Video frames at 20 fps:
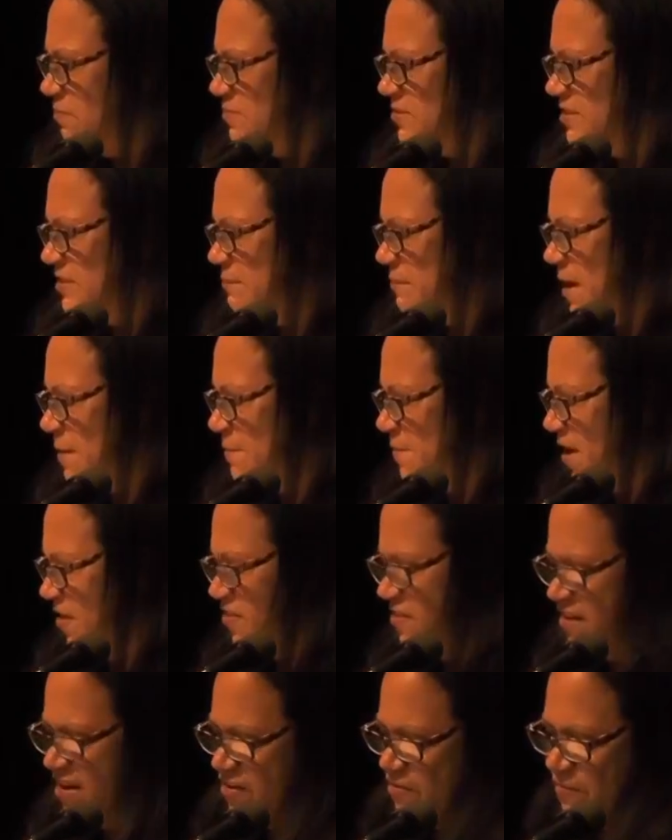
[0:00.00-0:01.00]
home to see my
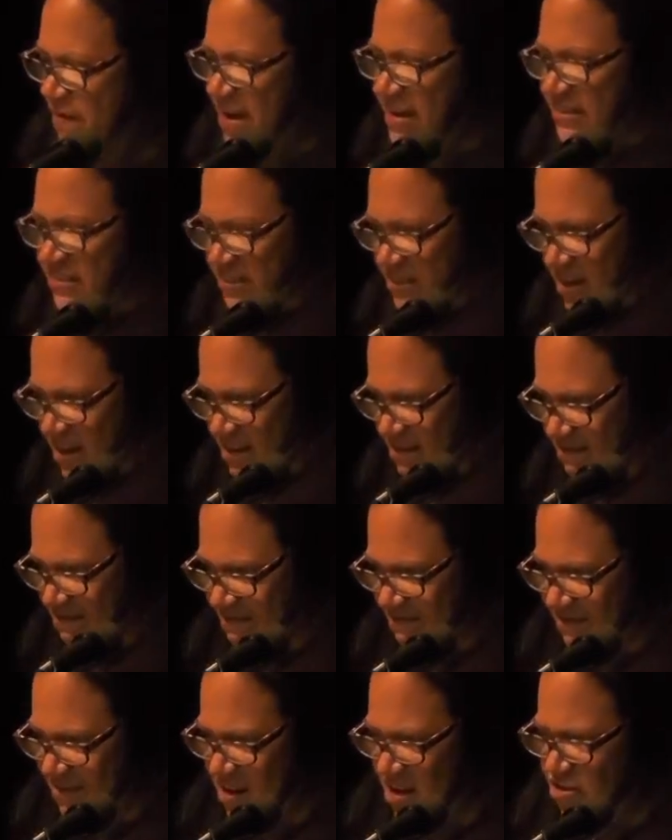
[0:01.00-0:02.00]
mother and grandson.
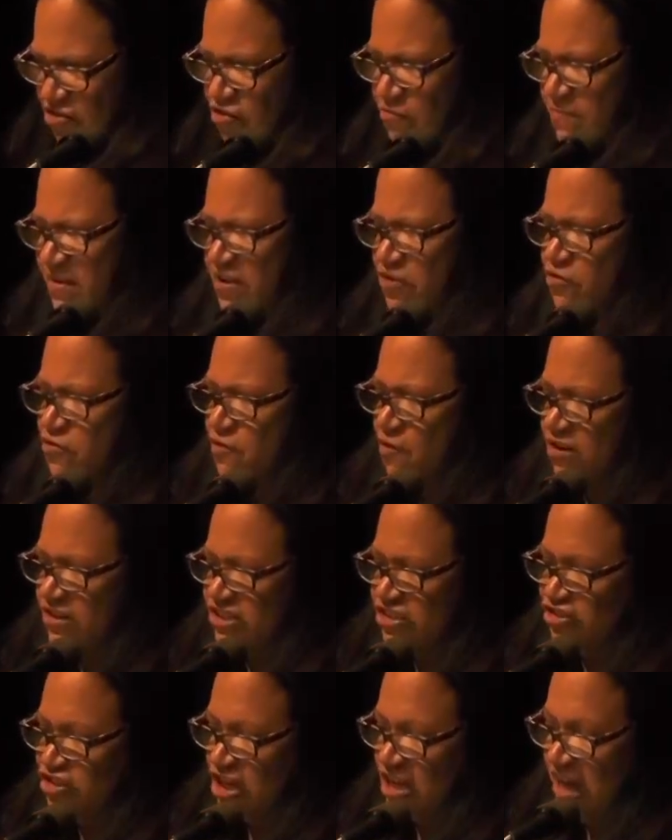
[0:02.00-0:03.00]
You mean you're going
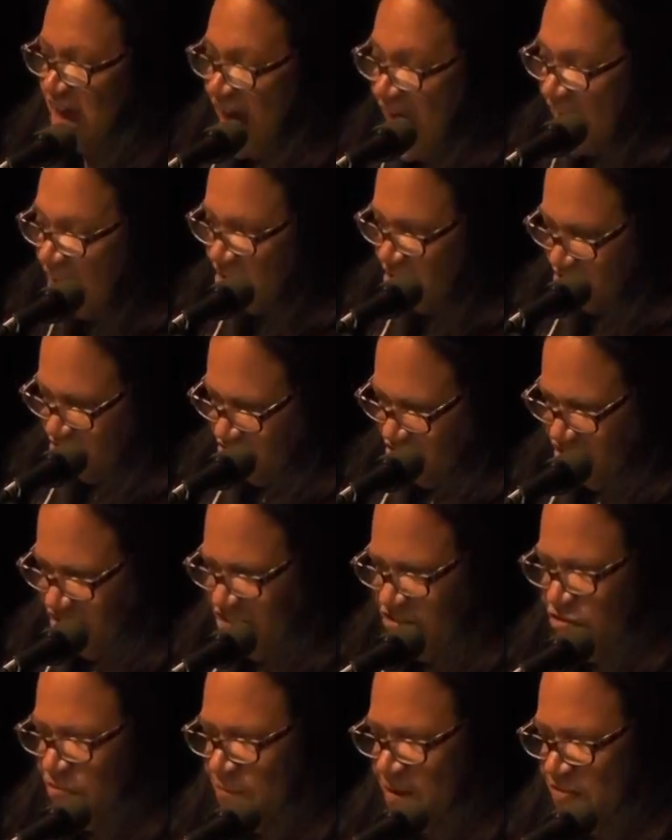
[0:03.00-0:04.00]
to Chicago to
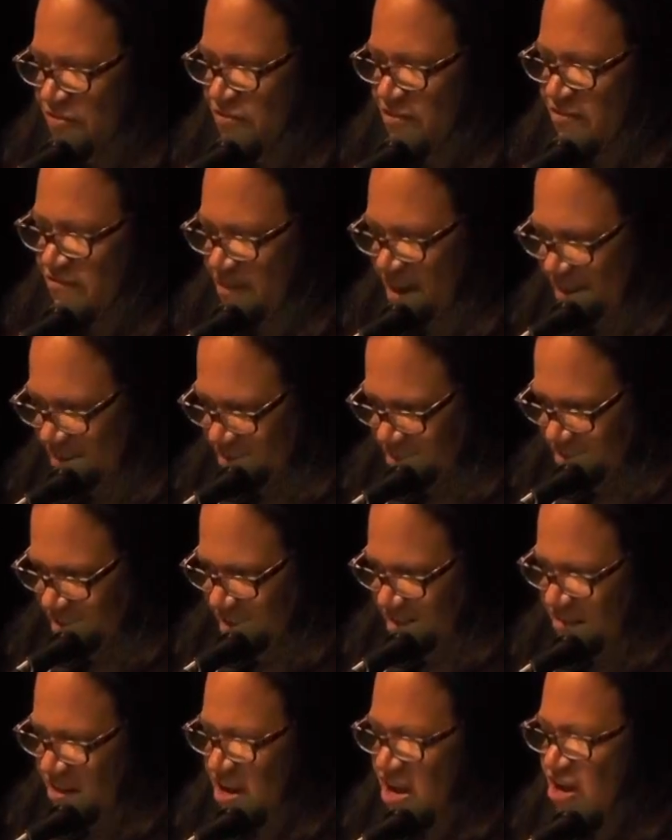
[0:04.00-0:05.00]
see your mother and
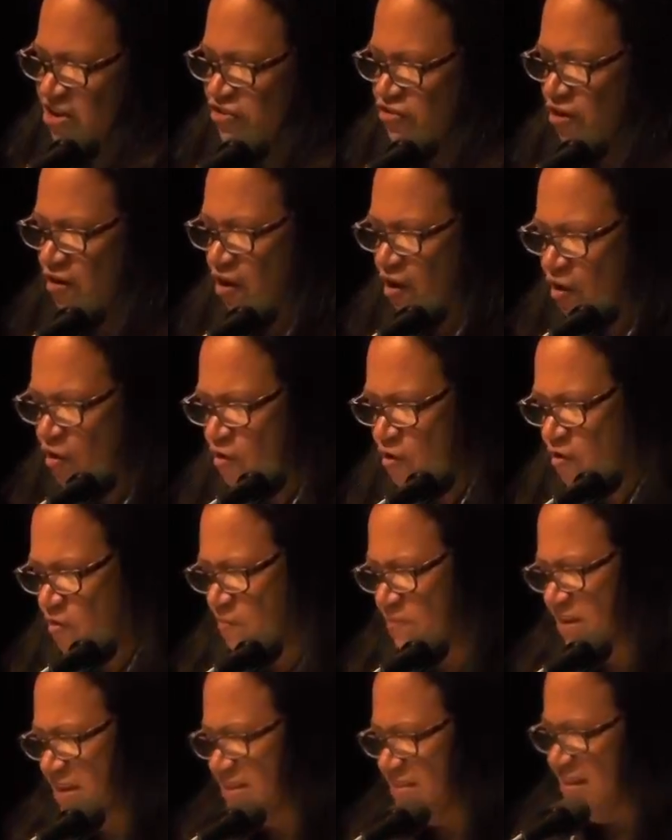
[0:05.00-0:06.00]
grandson? Your
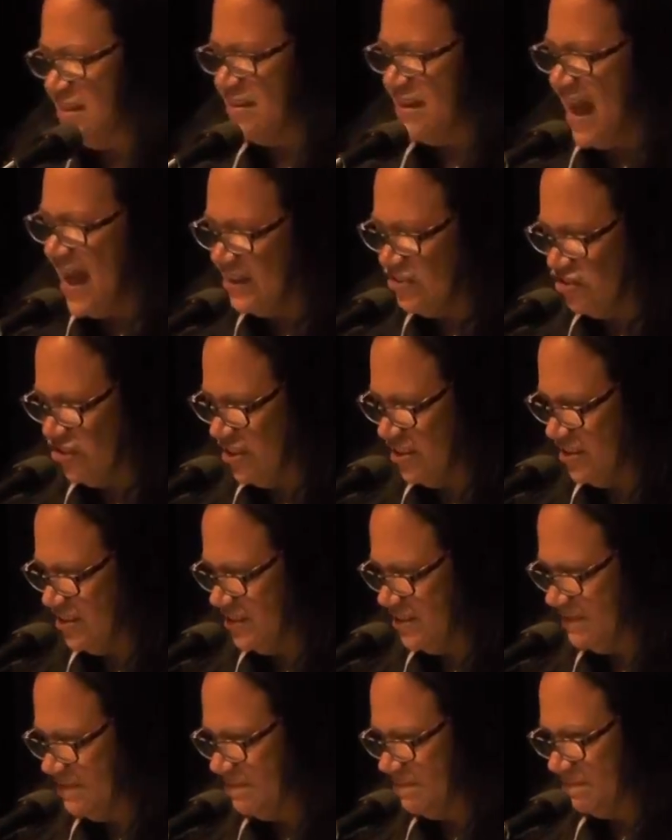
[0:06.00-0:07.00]
home is in Natchez,
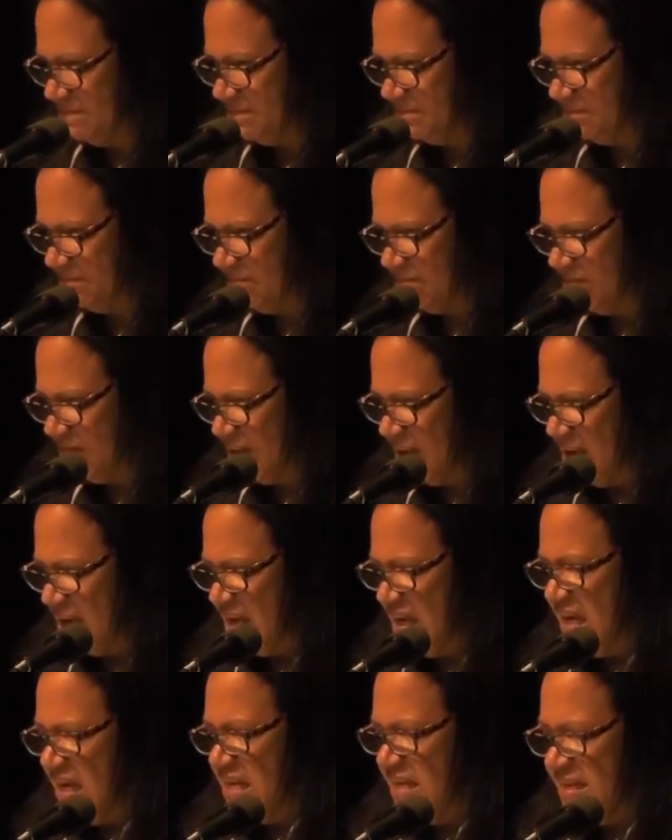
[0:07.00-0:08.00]

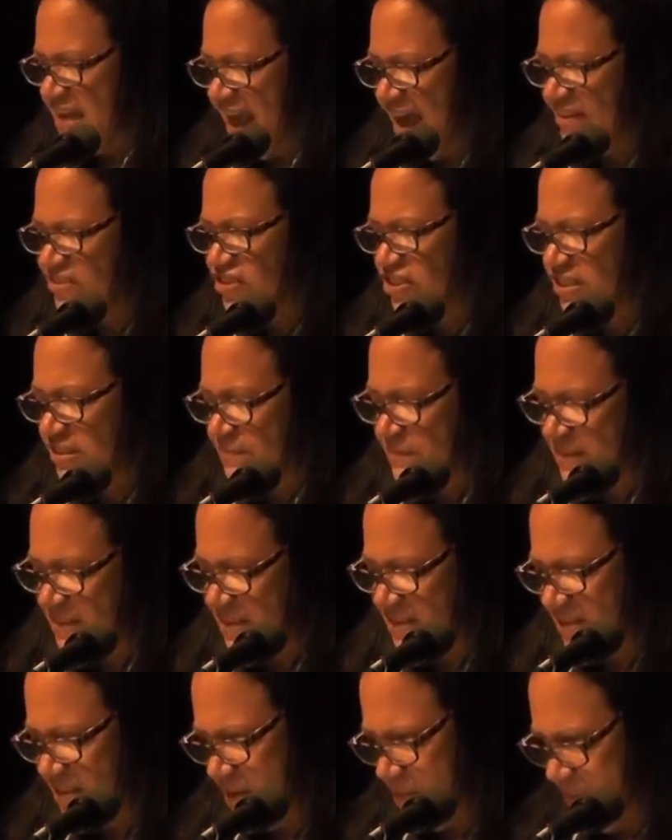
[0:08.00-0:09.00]
Natchez,
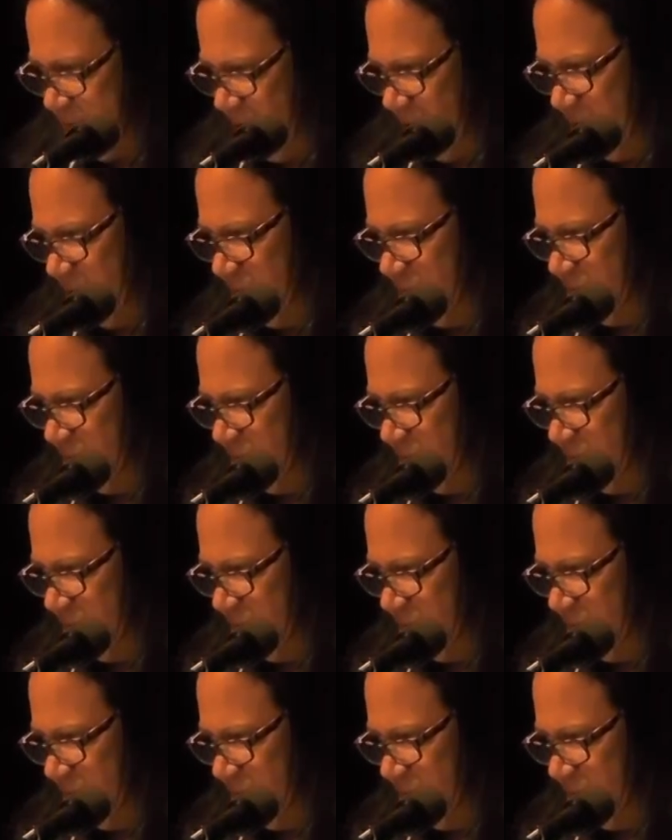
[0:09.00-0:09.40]
Mississippi.